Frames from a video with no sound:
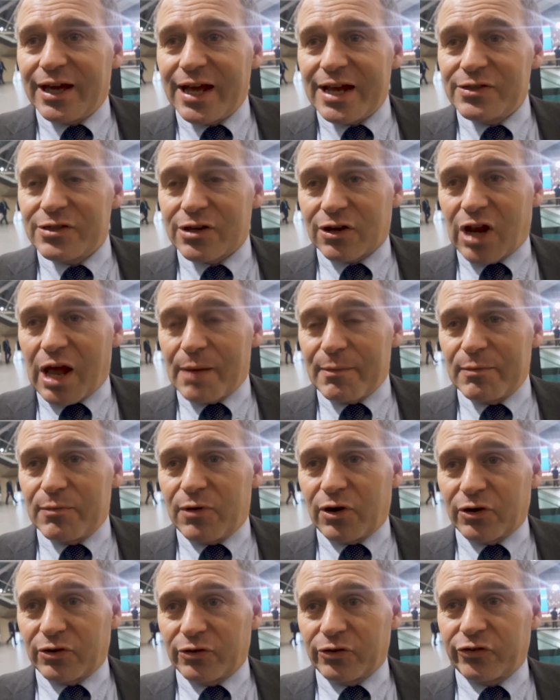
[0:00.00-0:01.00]
in the climate
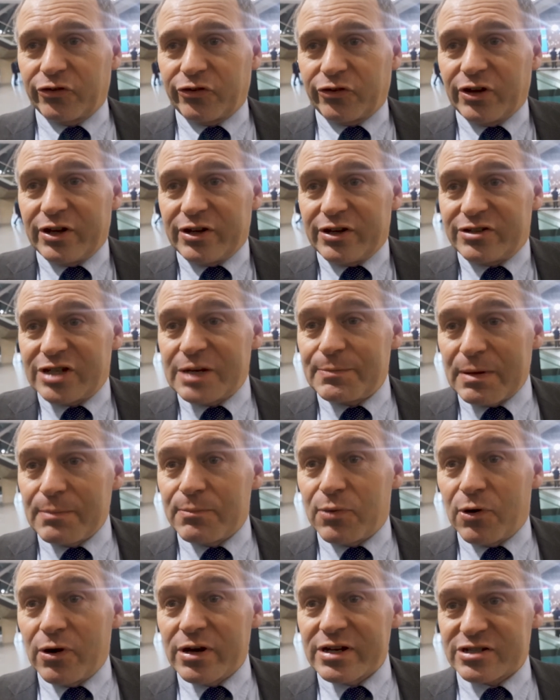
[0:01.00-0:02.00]
models:
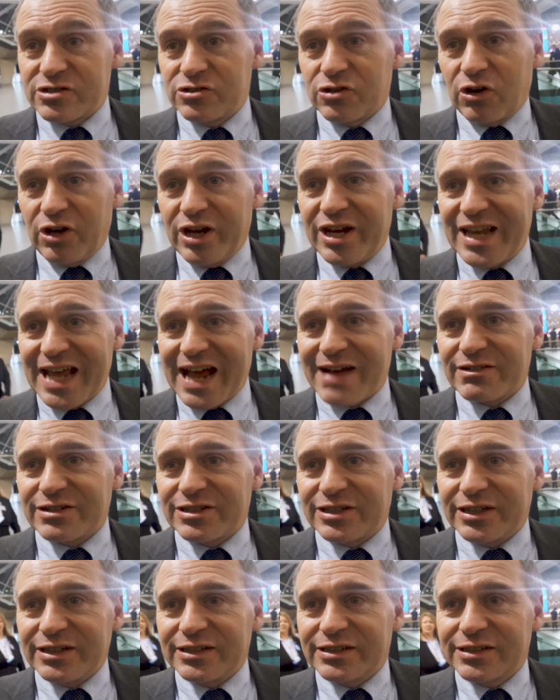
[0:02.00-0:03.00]
tipping points,
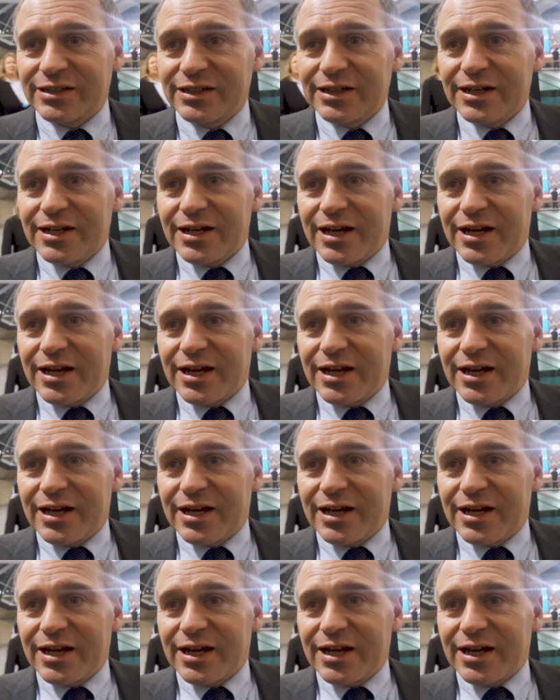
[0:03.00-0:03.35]
non-linearities.